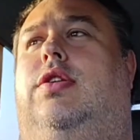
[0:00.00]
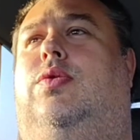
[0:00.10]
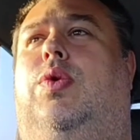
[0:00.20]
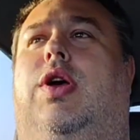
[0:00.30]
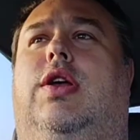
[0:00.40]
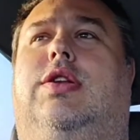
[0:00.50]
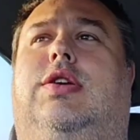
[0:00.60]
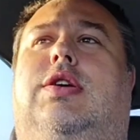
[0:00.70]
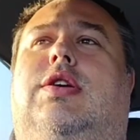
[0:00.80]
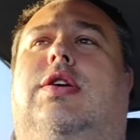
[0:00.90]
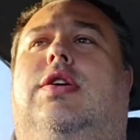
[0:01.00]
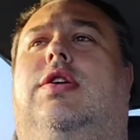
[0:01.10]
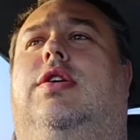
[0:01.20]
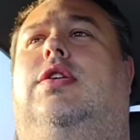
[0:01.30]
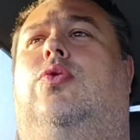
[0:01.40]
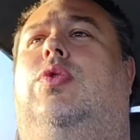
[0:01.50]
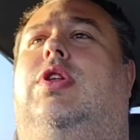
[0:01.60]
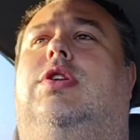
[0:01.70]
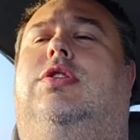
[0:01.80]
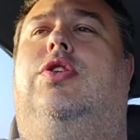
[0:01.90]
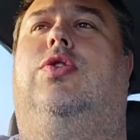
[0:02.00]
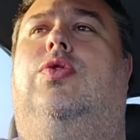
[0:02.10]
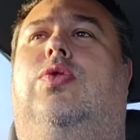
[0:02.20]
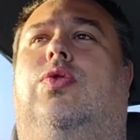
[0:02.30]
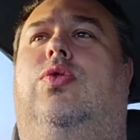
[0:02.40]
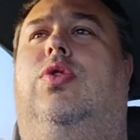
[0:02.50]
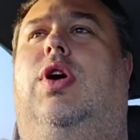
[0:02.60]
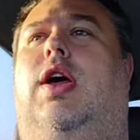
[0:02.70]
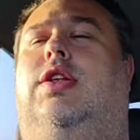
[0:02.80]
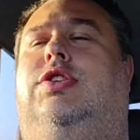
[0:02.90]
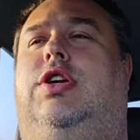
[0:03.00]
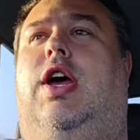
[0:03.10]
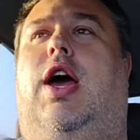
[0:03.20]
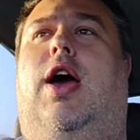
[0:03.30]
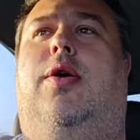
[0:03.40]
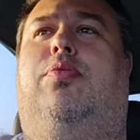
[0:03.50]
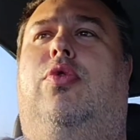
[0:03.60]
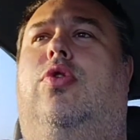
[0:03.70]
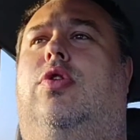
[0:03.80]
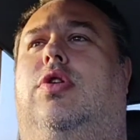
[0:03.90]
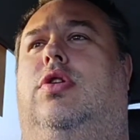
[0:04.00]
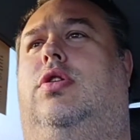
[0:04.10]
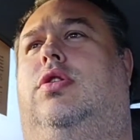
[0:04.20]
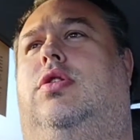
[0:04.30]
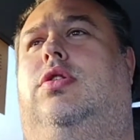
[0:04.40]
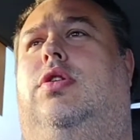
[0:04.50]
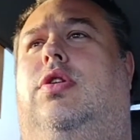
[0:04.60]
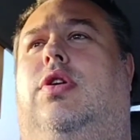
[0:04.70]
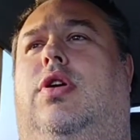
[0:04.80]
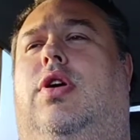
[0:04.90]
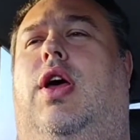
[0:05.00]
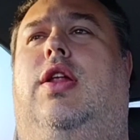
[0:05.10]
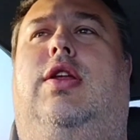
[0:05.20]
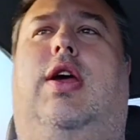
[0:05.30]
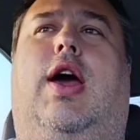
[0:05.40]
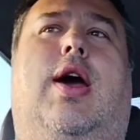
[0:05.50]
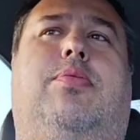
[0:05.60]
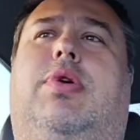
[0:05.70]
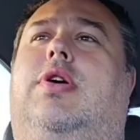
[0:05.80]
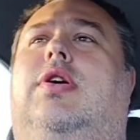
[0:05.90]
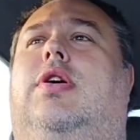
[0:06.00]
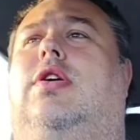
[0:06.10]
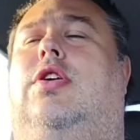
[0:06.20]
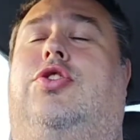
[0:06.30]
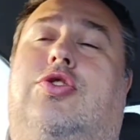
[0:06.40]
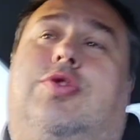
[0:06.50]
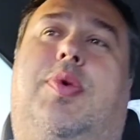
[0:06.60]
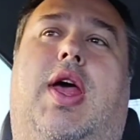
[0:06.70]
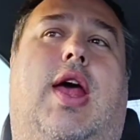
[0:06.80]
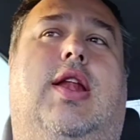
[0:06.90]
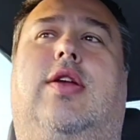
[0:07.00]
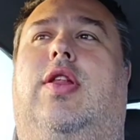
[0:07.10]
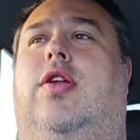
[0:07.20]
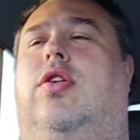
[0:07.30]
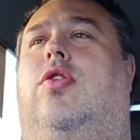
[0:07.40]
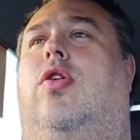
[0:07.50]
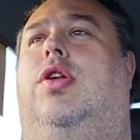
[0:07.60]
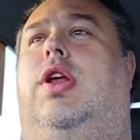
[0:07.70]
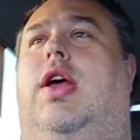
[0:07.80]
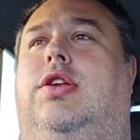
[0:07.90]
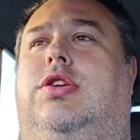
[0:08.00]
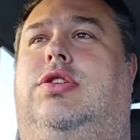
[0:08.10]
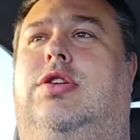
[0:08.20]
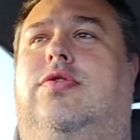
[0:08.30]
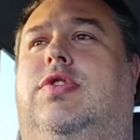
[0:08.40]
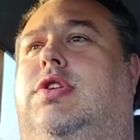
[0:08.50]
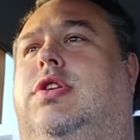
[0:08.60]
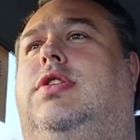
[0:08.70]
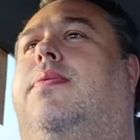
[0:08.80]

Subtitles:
went with this new NG app or Handy app. It used to be Handy, now they call it NG Services.